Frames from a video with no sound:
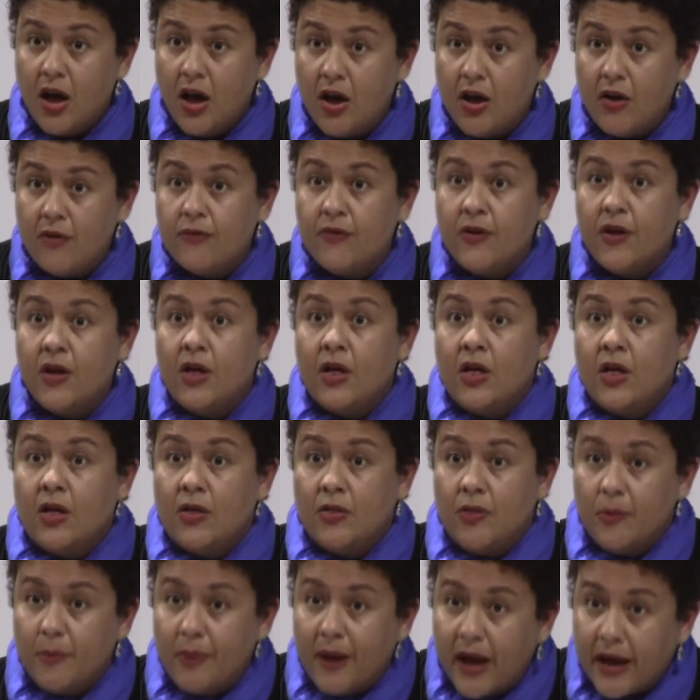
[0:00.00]
of
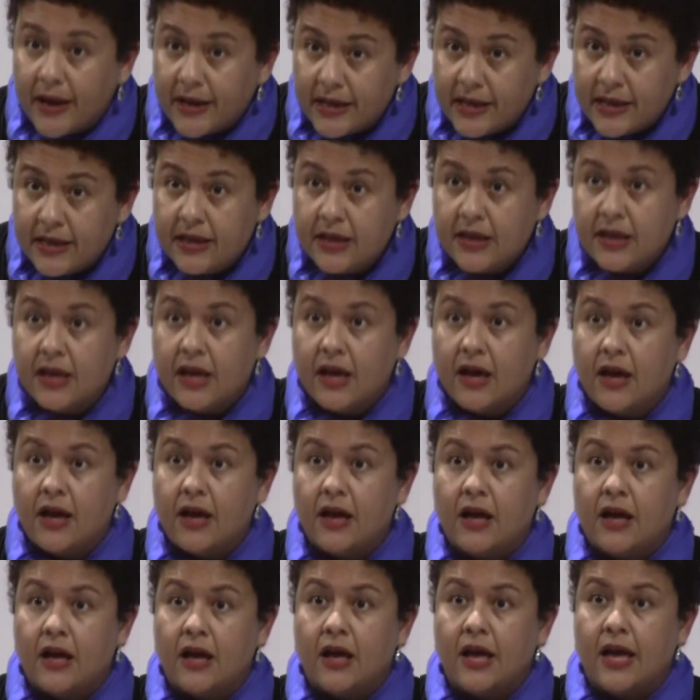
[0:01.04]
the body uh,
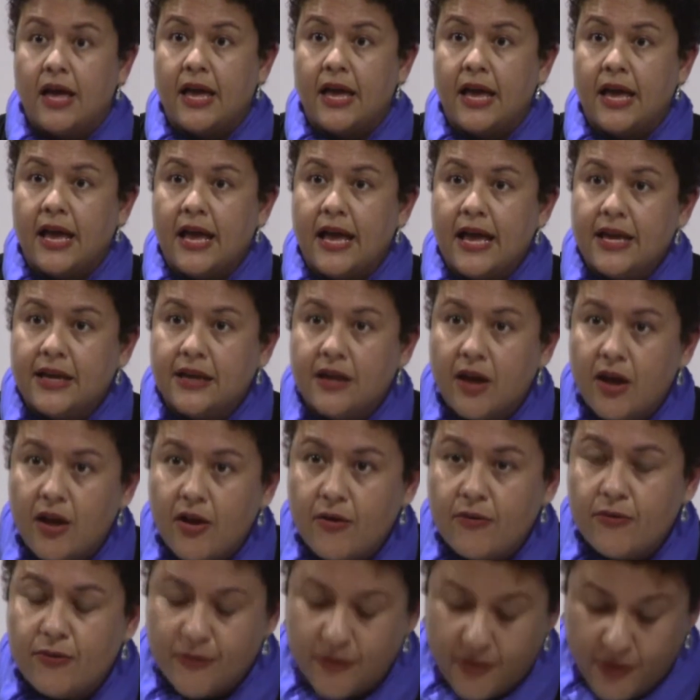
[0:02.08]
and
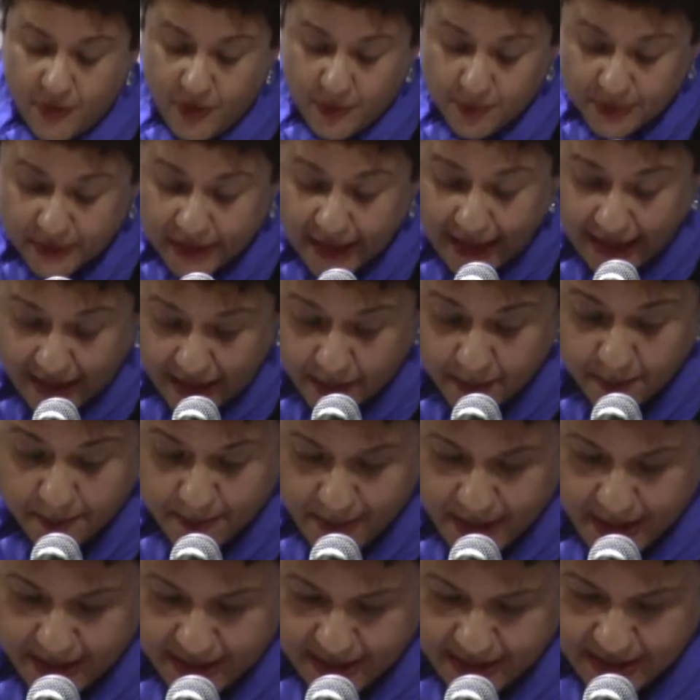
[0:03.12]
of the black
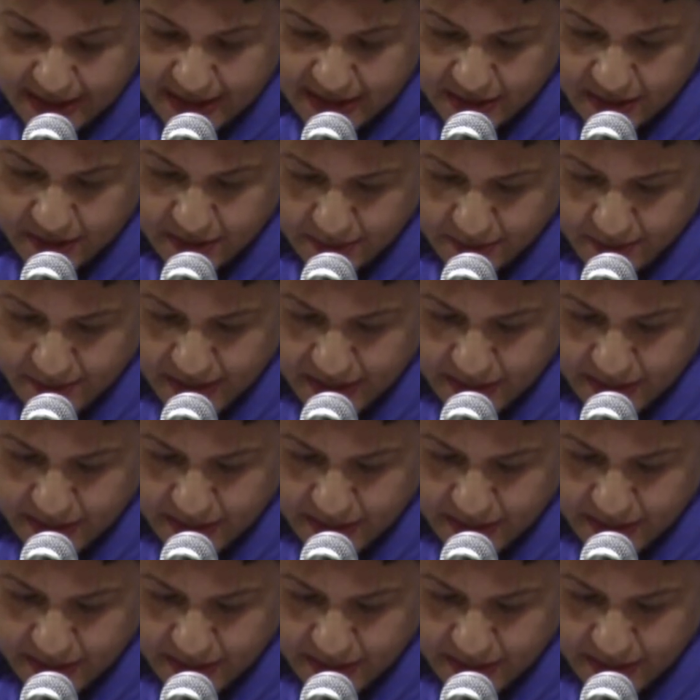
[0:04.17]
body in,